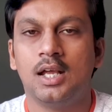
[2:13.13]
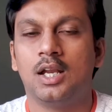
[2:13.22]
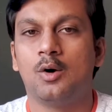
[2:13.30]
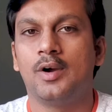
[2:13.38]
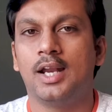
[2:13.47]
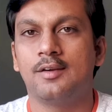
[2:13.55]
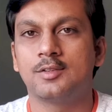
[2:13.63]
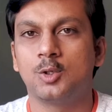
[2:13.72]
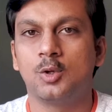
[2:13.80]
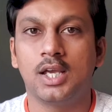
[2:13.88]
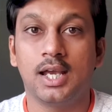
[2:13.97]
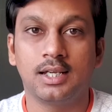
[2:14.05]
Now while I was
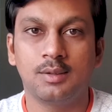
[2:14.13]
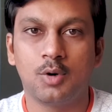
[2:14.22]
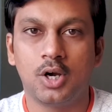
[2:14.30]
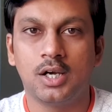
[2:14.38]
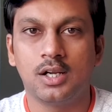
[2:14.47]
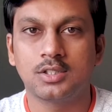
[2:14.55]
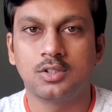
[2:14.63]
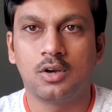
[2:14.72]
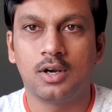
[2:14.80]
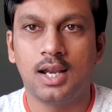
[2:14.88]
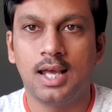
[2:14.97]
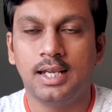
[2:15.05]
looking at the monitors
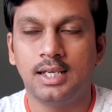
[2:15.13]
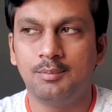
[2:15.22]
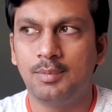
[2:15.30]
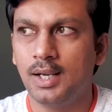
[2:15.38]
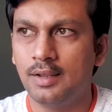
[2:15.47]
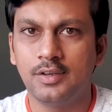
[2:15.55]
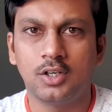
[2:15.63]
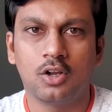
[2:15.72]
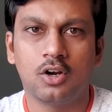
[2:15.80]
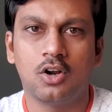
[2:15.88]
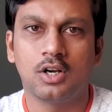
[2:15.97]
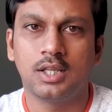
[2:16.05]
online, believe it or
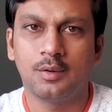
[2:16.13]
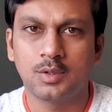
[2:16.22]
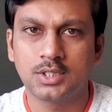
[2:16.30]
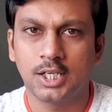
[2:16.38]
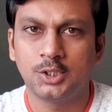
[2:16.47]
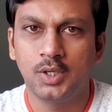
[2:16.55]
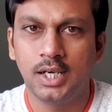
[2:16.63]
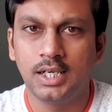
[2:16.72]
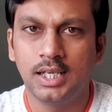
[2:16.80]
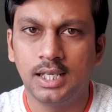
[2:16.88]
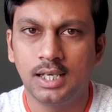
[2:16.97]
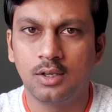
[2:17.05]
not there was actually a
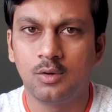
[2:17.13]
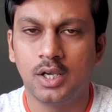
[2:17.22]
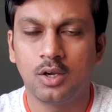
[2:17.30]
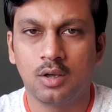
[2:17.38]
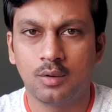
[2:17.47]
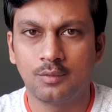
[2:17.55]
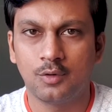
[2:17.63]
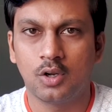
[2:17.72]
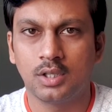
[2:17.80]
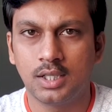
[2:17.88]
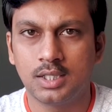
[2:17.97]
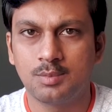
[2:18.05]
deal going on for
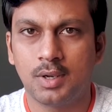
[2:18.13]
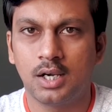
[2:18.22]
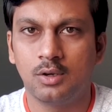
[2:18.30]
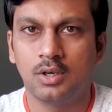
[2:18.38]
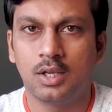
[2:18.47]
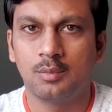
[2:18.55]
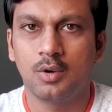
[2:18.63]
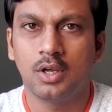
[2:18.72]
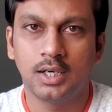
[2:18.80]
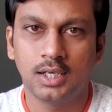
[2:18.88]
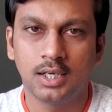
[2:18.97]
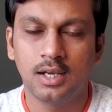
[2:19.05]
this particular
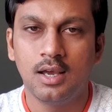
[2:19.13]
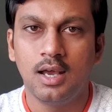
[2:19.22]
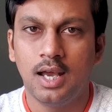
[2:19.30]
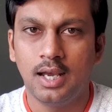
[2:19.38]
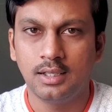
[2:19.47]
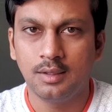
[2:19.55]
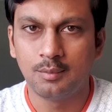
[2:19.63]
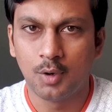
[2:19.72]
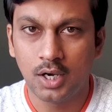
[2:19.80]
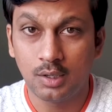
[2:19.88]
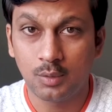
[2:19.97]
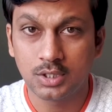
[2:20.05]
monitor and the
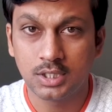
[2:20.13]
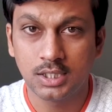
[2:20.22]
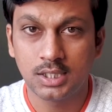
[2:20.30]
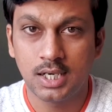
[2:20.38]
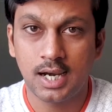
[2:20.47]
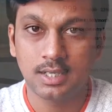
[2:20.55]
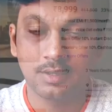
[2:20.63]
monitor was listed at